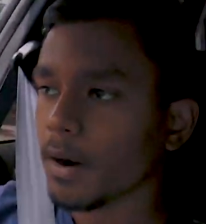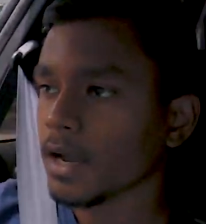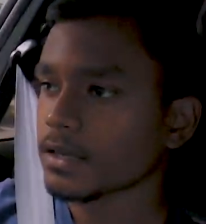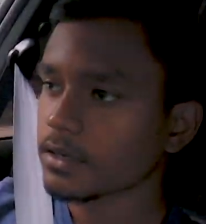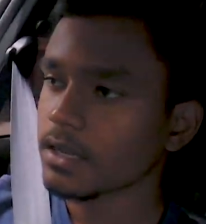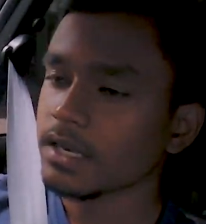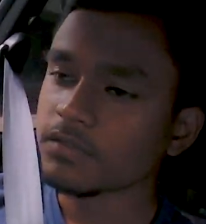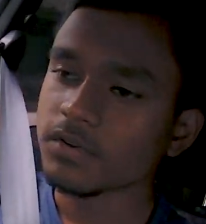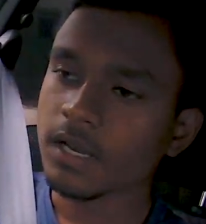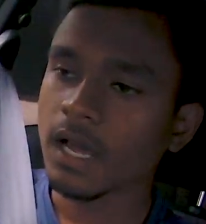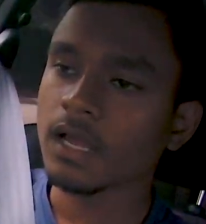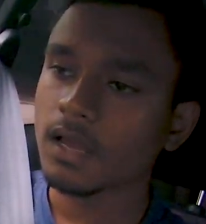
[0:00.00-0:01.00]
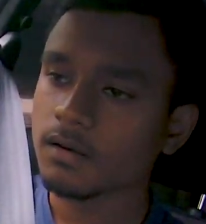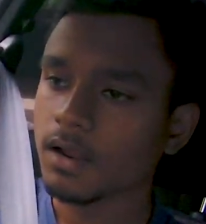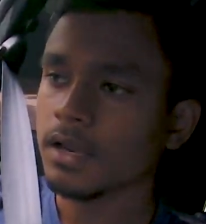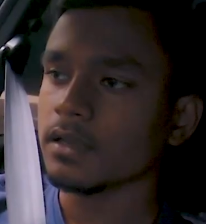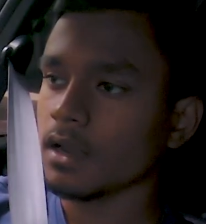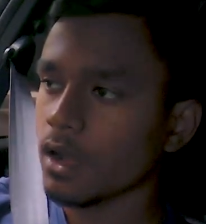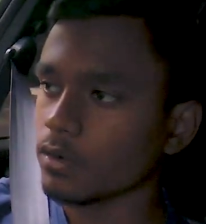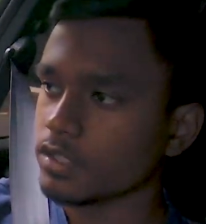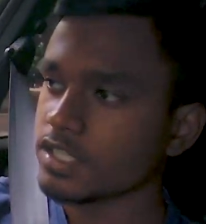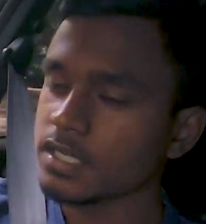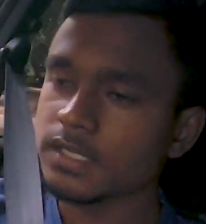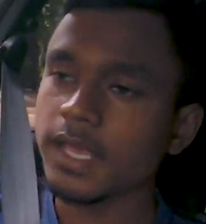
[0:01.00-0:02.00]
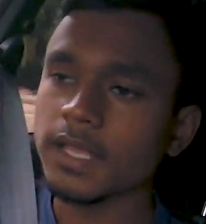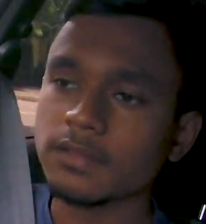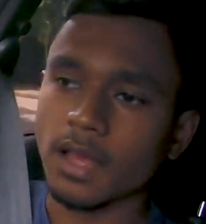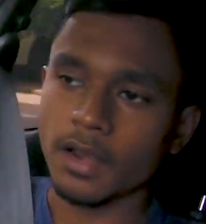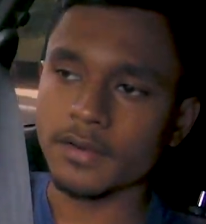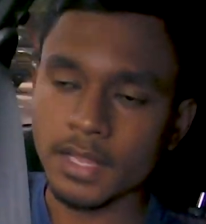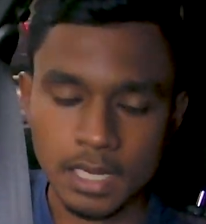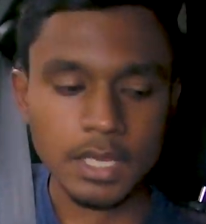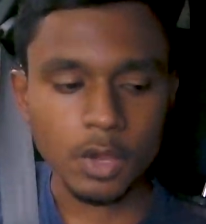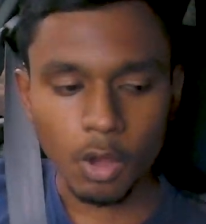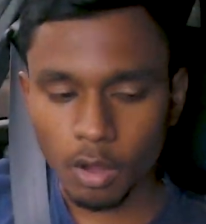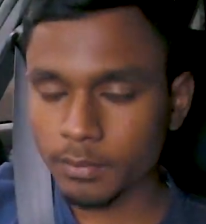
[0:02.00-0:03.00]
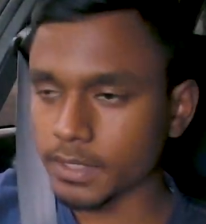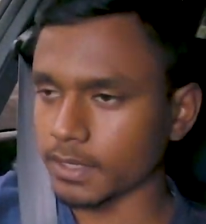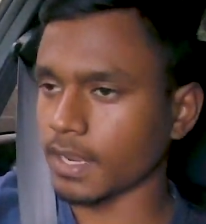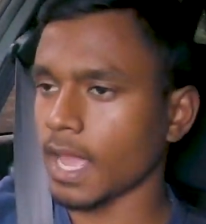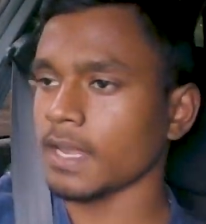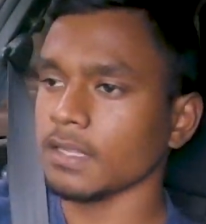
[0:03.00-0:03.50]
But in Sri Lanka right now, GC8s are really common,